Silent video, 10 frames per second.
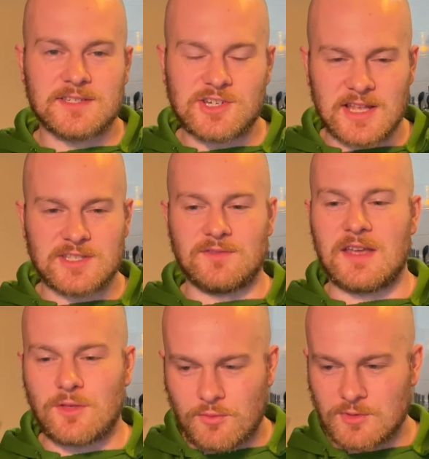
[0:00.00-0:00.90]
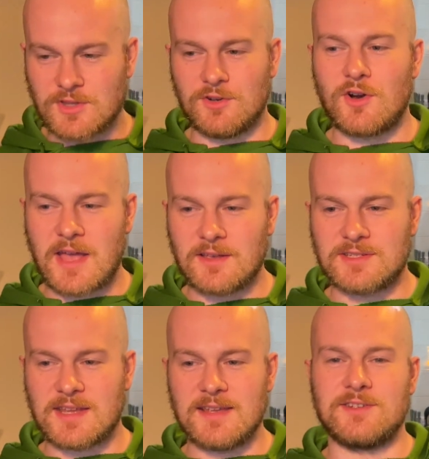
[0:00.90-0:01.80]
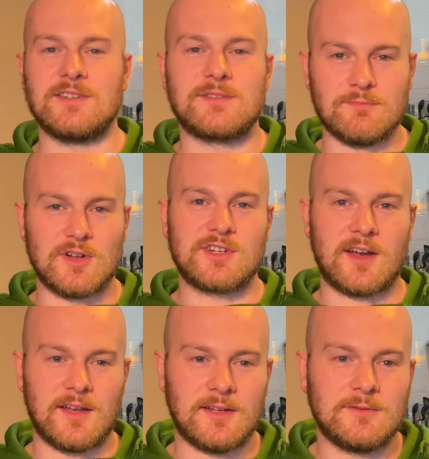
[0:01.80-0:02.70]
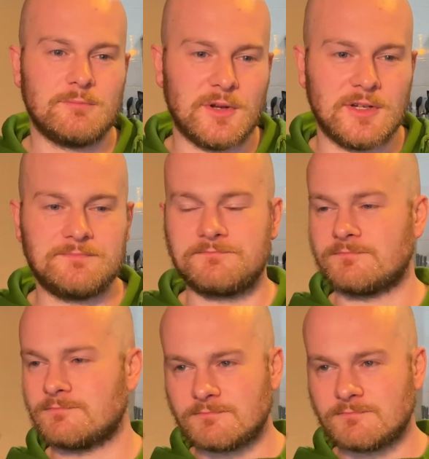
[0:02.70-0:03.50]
chance of getting through to the knockout stages much higher, but